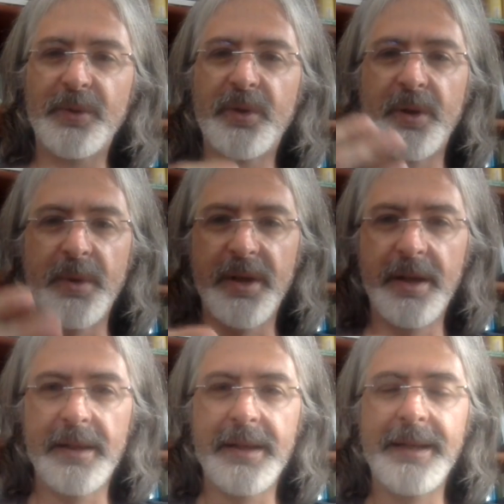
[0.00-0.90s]
who are
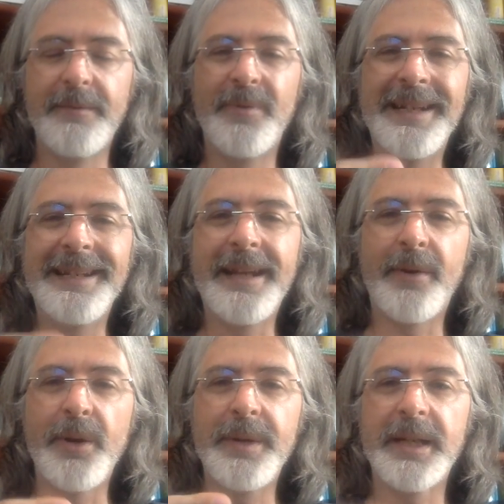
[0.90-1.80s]
13, really
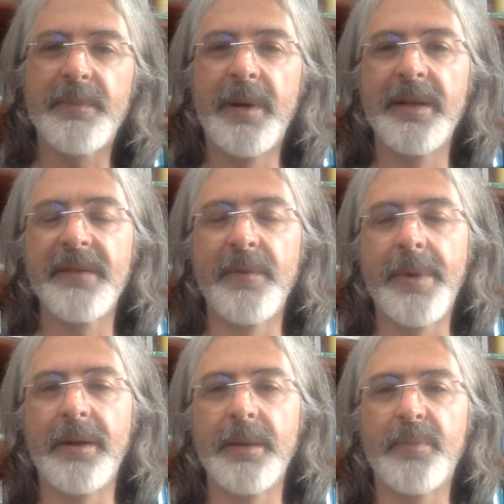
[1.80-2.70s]
their only experience of
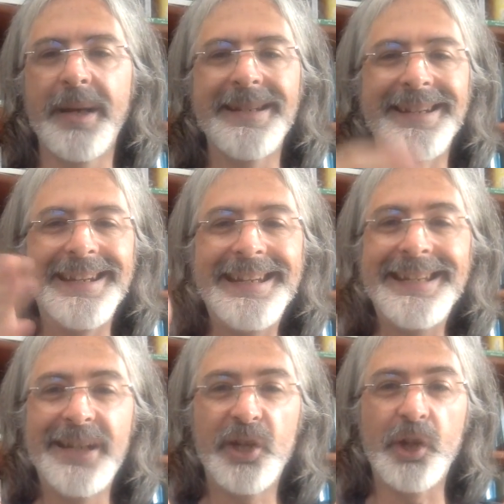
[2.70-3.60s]
American president
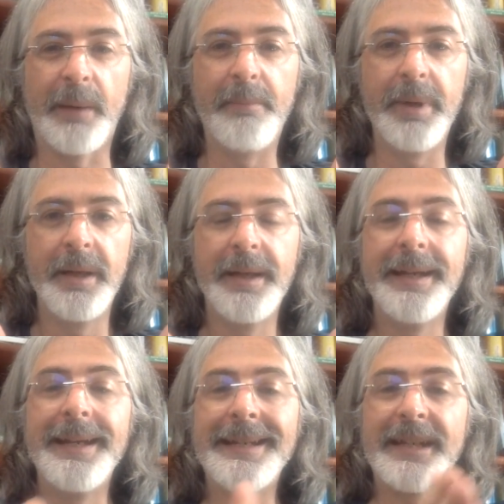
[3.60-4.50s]
isn't Trump.
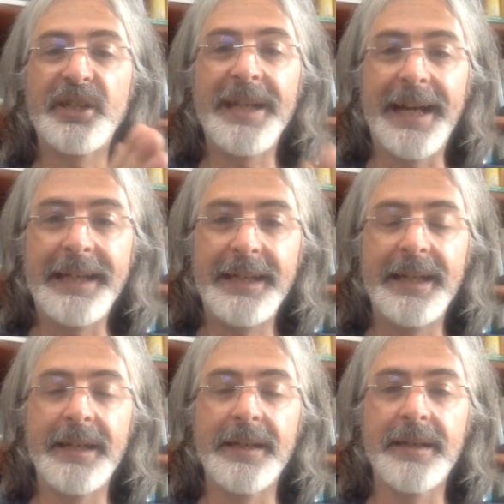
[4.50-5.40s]
It's actually 8
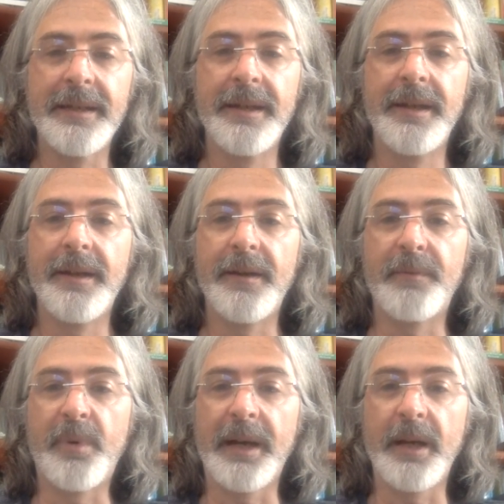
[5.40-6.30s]
years of
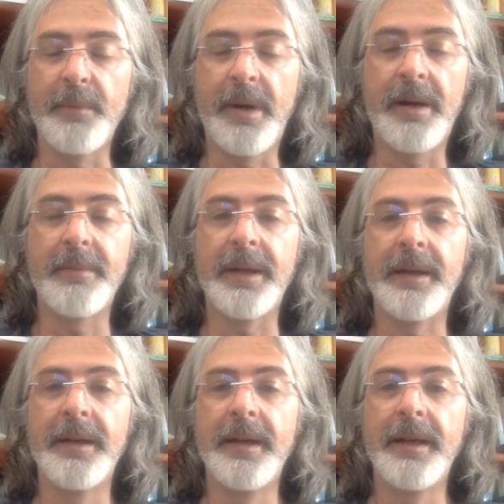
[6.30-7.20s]
Barack Obama,
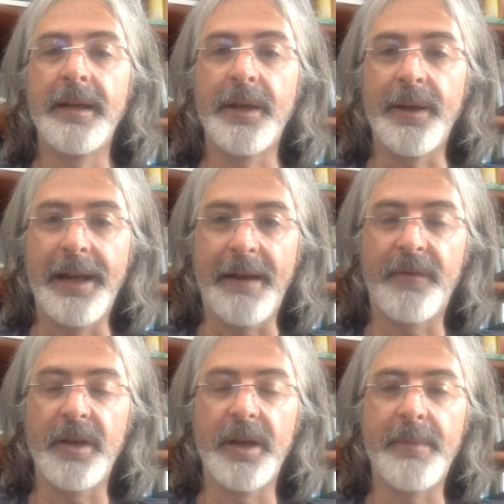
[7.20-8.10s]
an
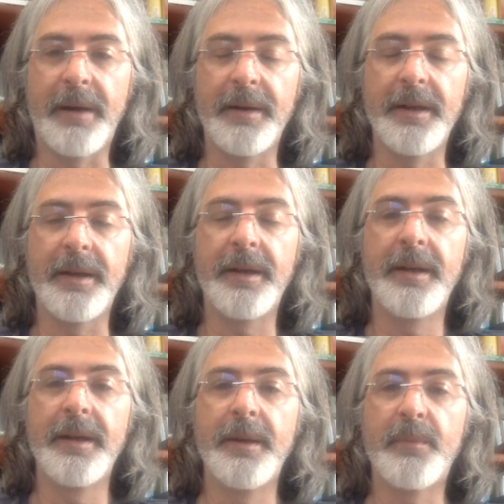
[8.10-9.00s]
African American
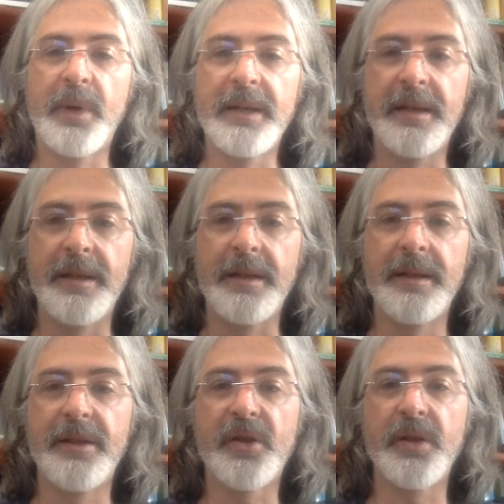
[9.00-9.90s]

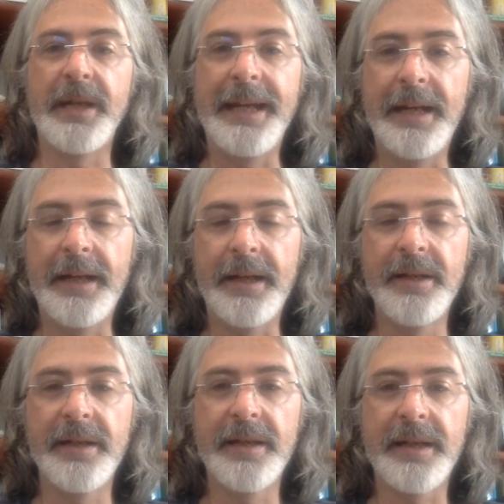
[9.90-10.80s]
president. The inner
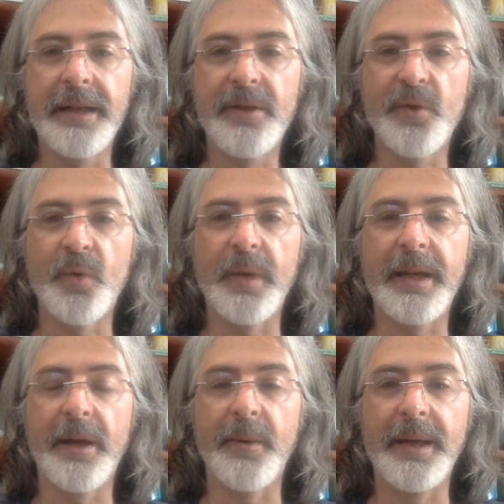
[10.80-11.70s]
London state school they
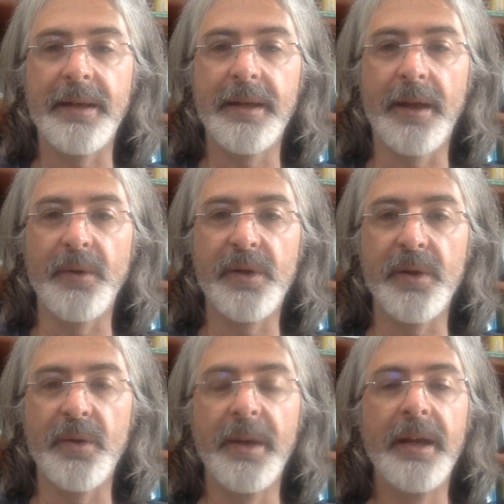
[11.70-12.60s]
go
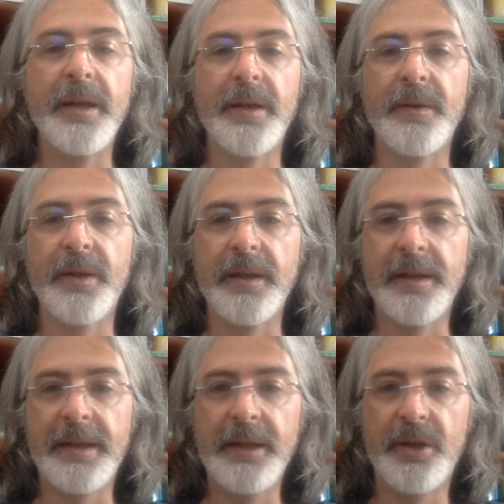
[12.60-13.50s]
to, the
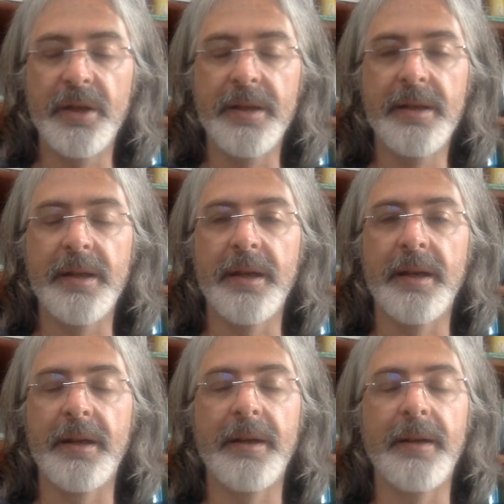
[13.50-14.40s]
teachers
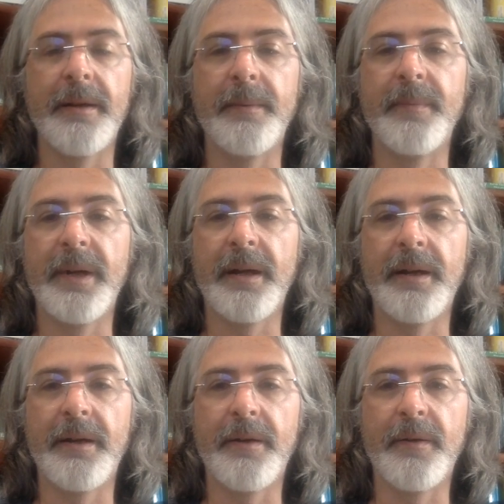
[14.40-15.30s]
are
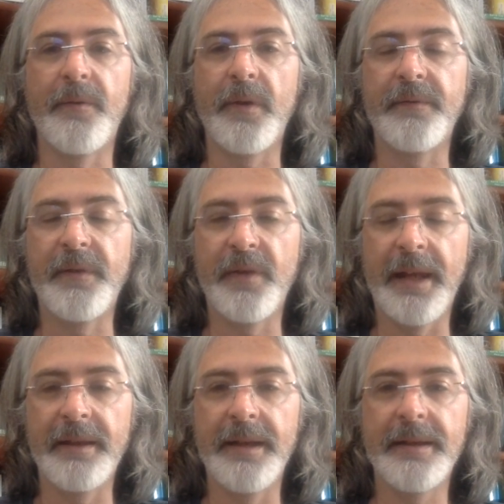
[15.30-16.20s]
of different
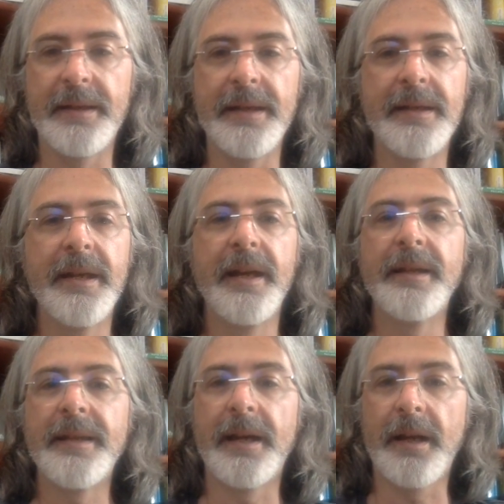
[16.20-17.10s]
ethnicities.
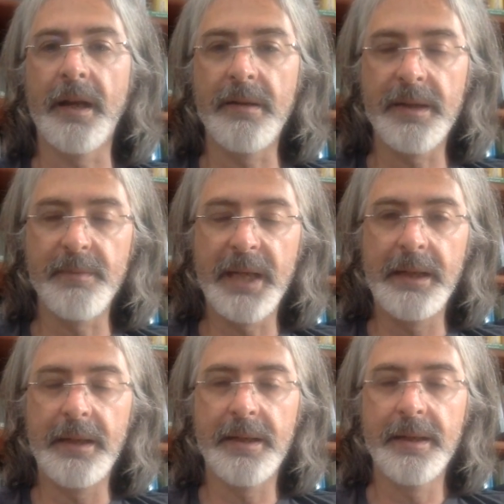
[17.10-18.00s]
Their
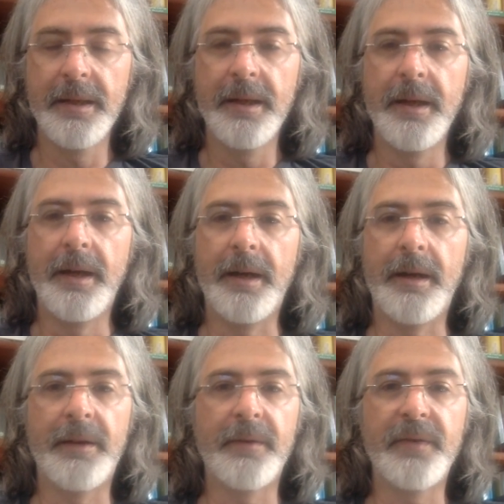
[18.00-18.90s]
classmates
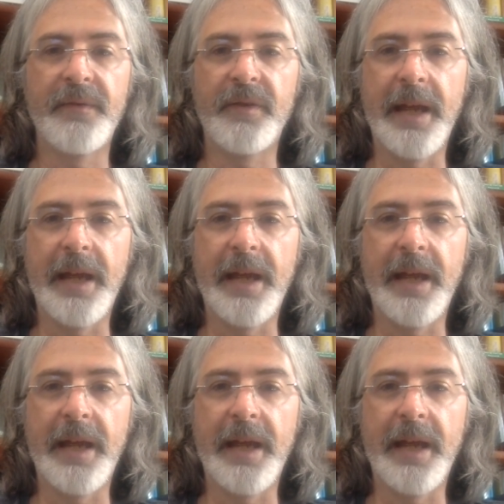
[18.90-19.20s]
are of different